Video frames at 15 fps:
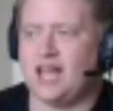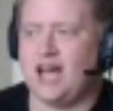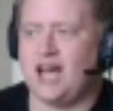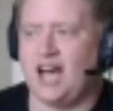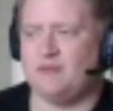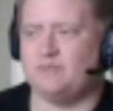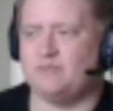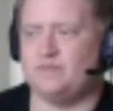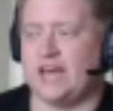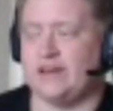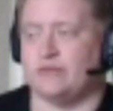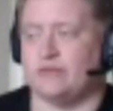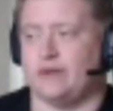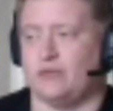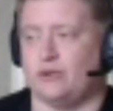
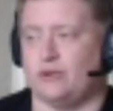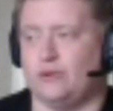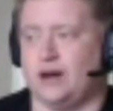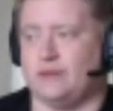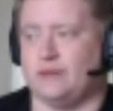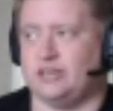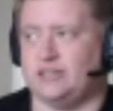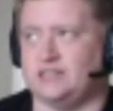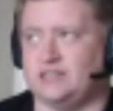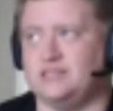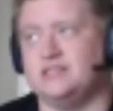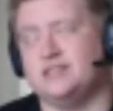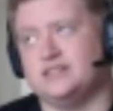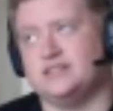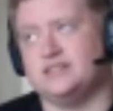Anyway, well, I mean,
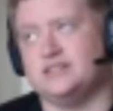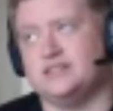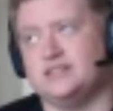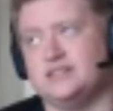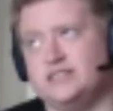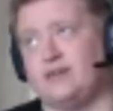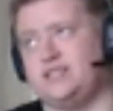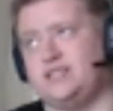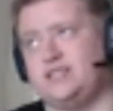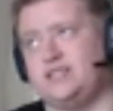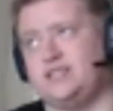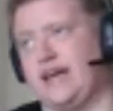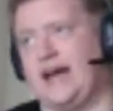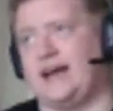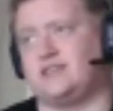you can't really see
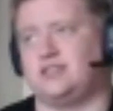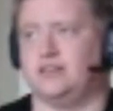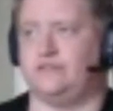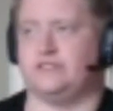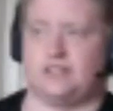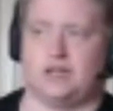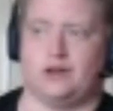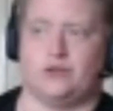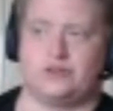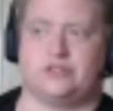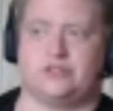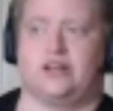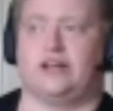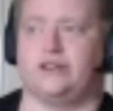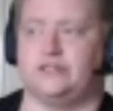what he actually physically
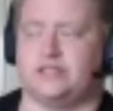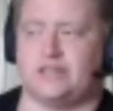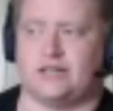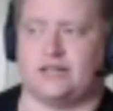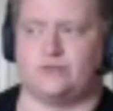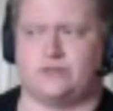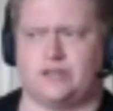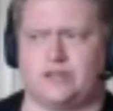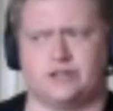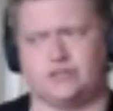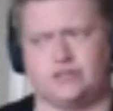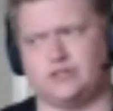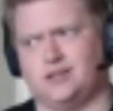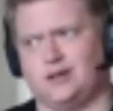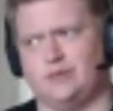looks like because his astral
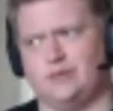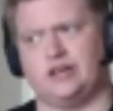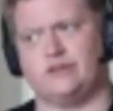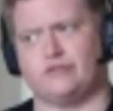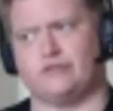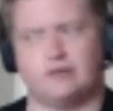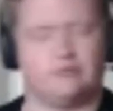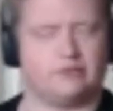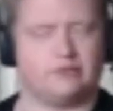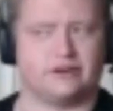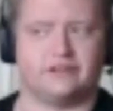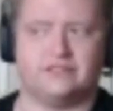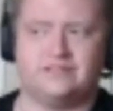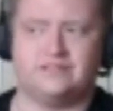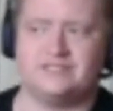signature is a little bit different,
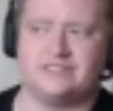but